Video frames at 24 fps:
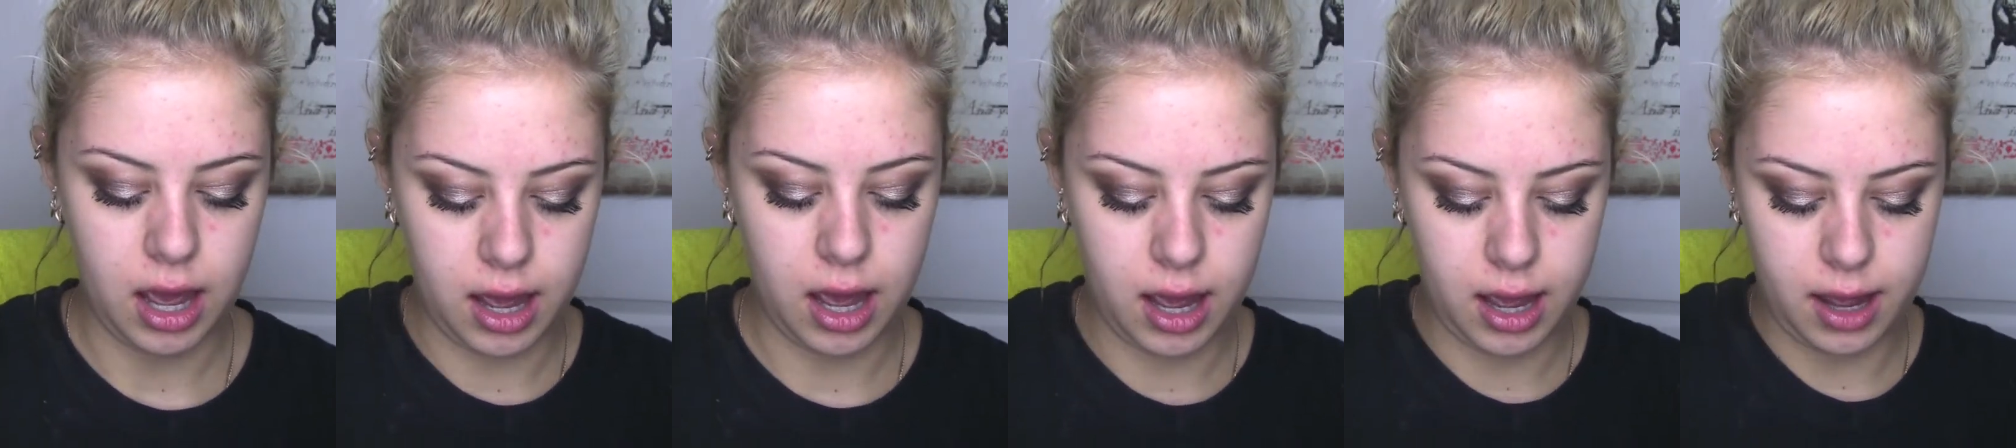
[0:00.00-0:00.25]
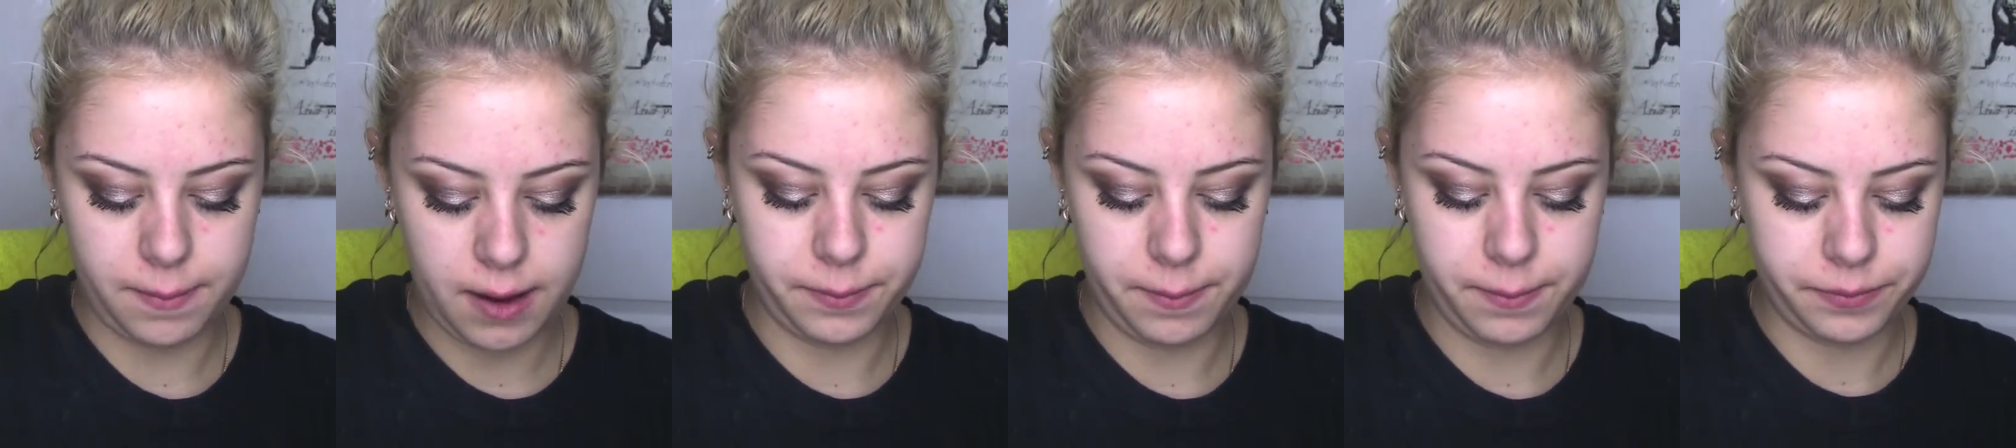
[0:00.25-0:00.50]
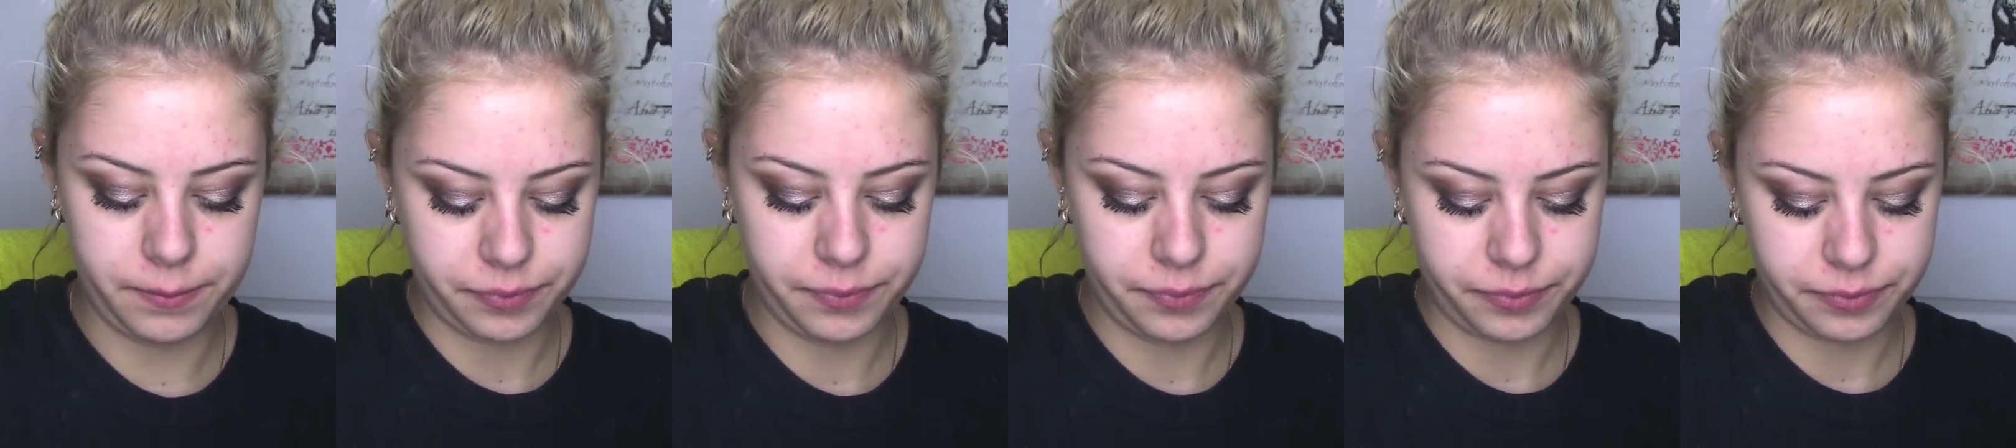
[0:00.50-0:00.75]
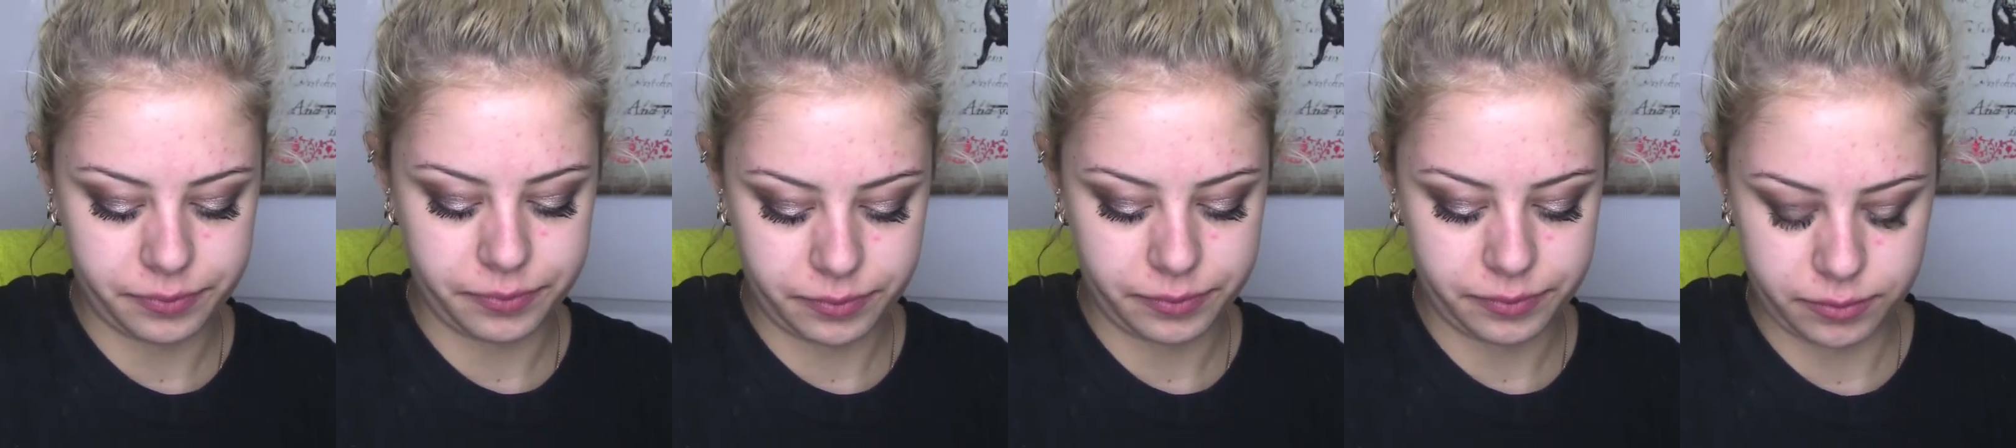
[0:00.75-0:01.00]

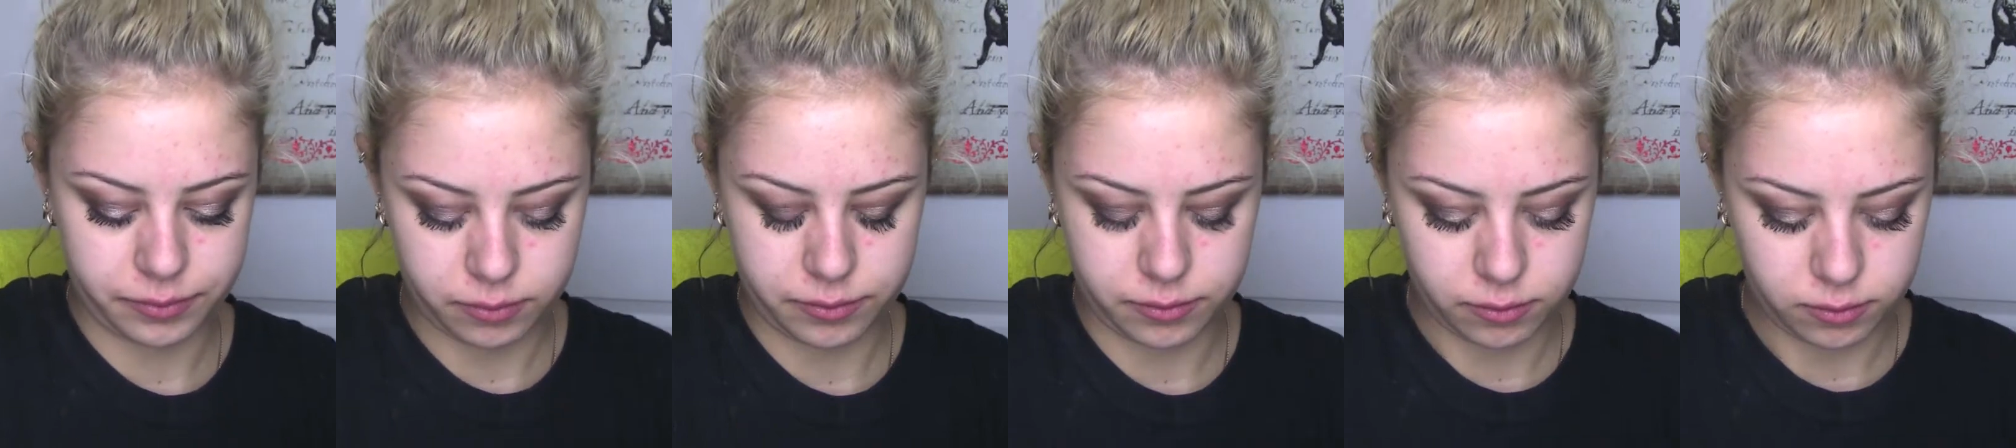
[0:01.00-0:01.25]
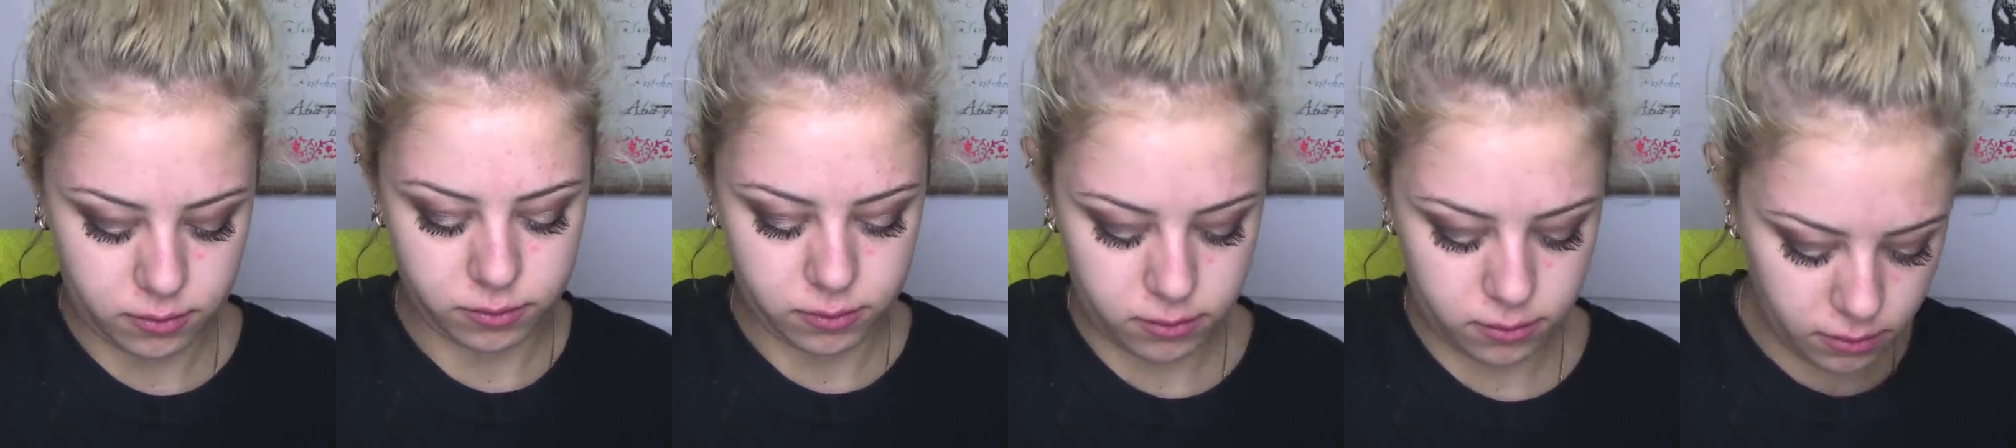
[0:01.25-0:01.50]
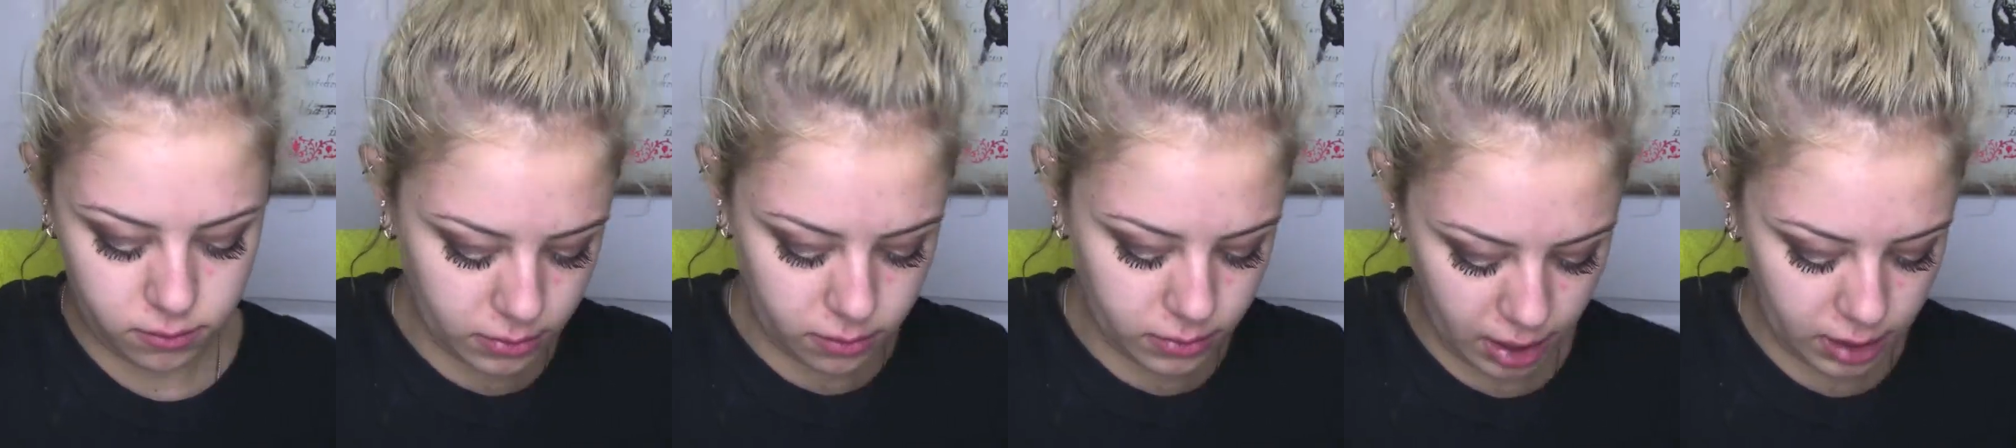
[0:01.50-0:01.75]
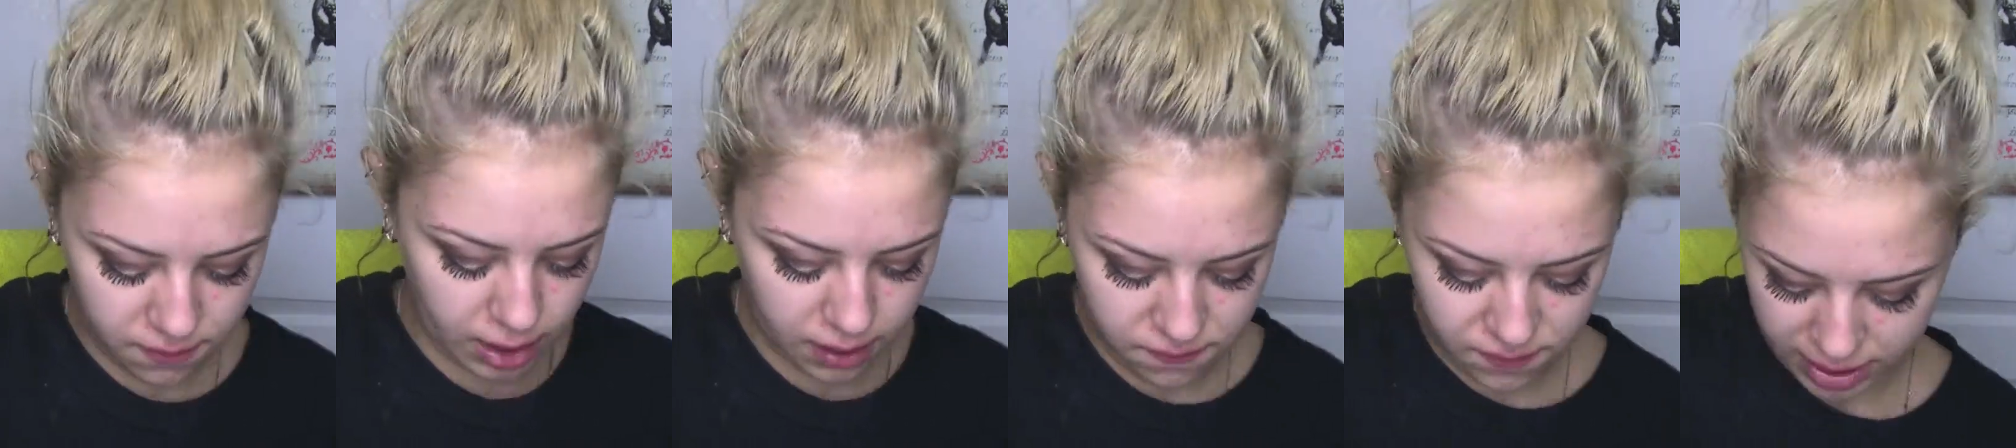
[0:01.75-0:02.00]

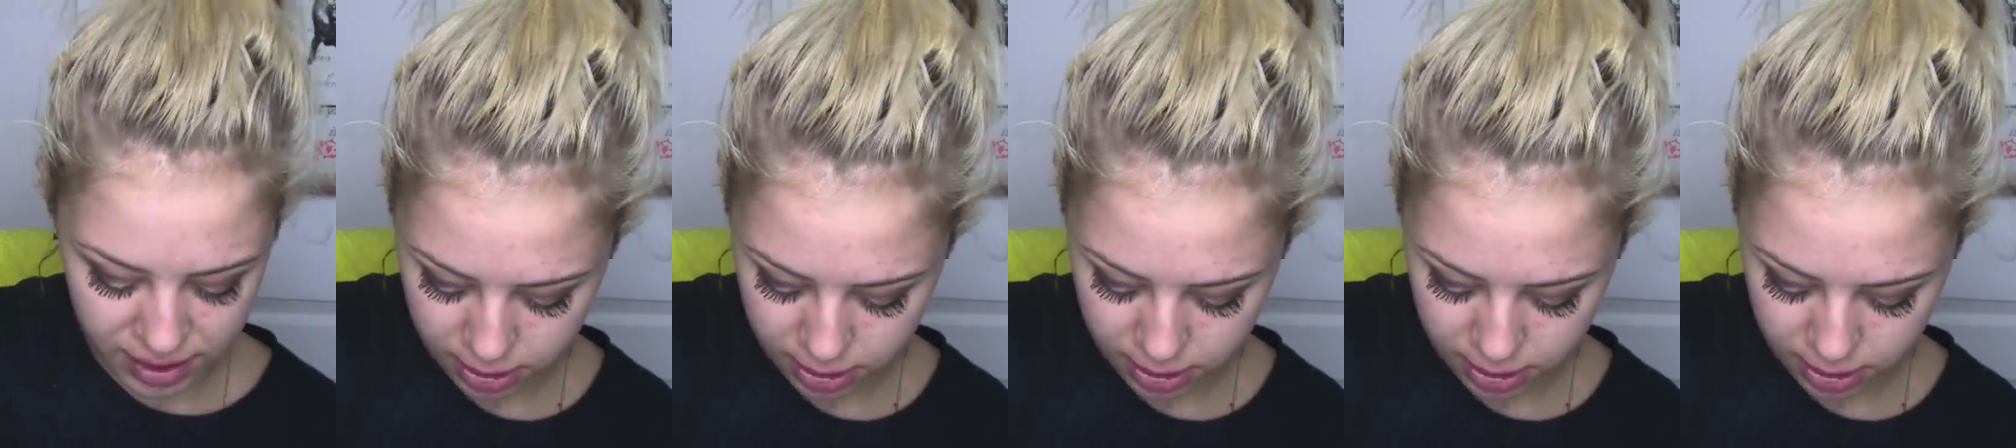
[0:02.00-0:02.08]
If